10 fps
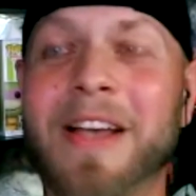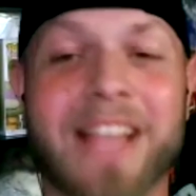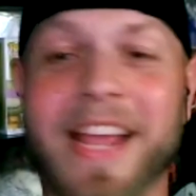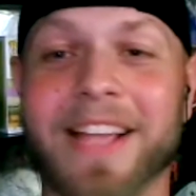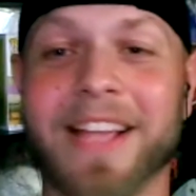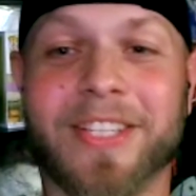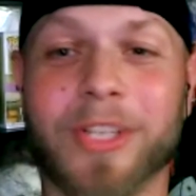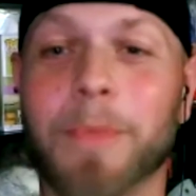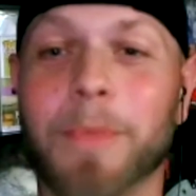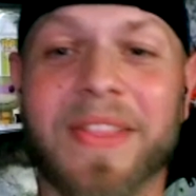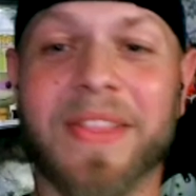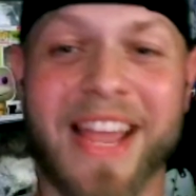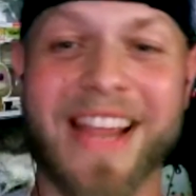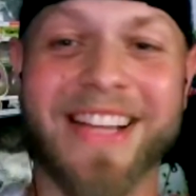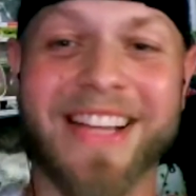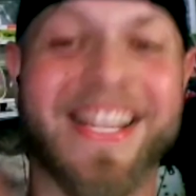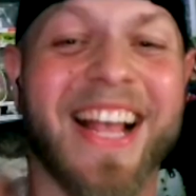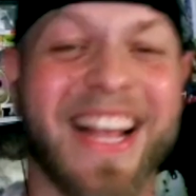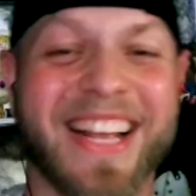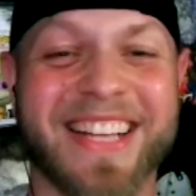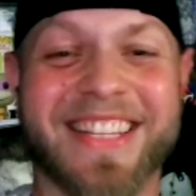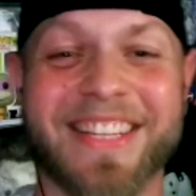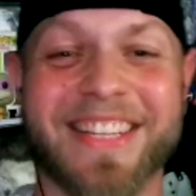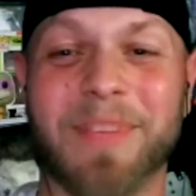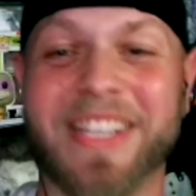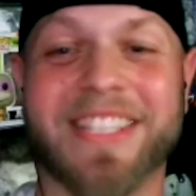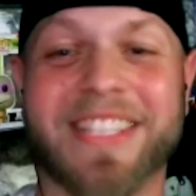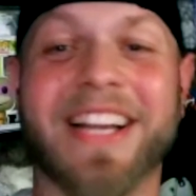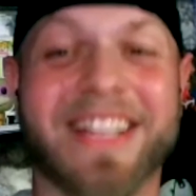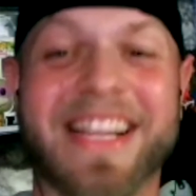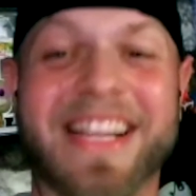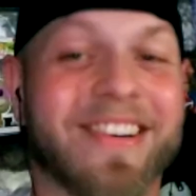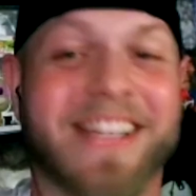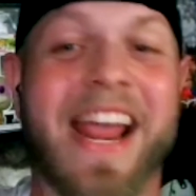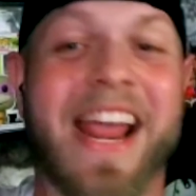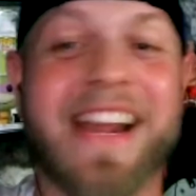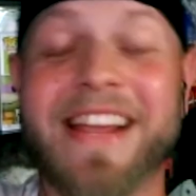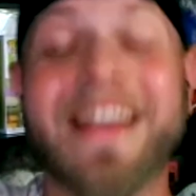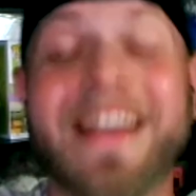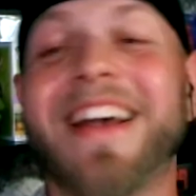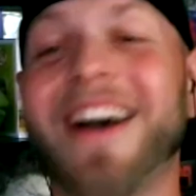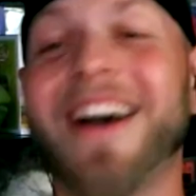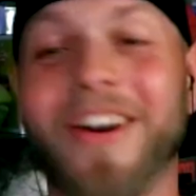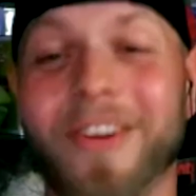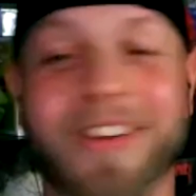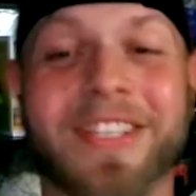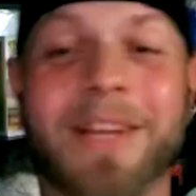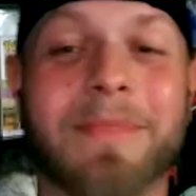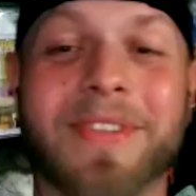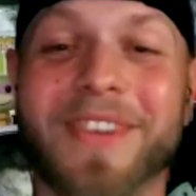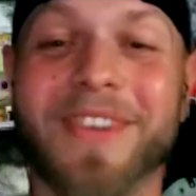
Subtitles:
saying stupid things to be like, slightly entertaining or like, some sort.